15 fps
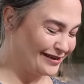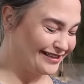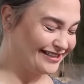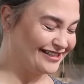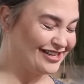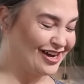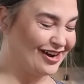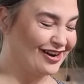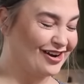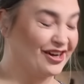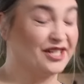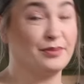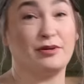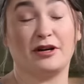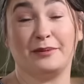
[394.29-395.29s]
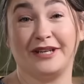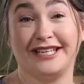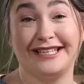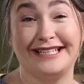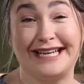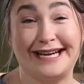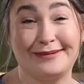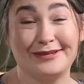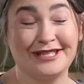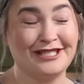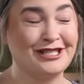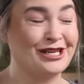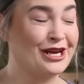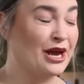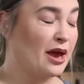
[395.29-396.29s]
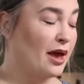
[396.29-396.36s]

it does not cause permanent damage.